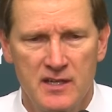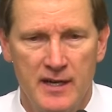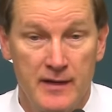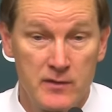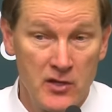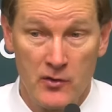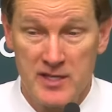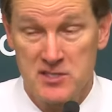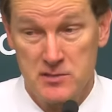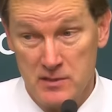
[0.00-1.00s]
Uh, you know
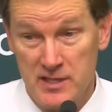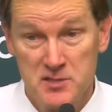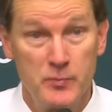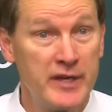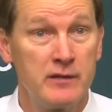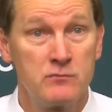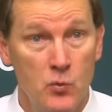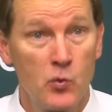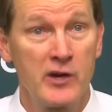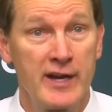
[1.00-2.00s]
he's he's been
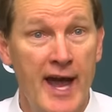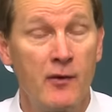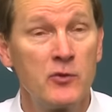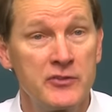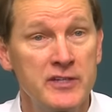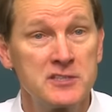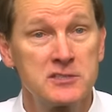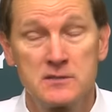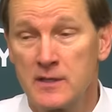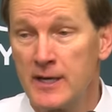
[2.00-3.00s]
working out with us.